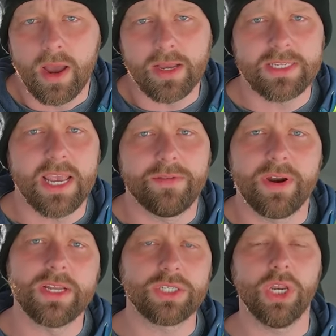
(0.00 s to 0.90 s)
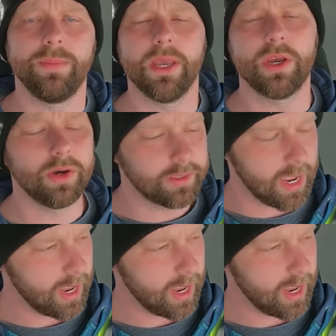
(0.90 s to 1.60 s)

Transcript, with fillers: I say every day it's going to be a good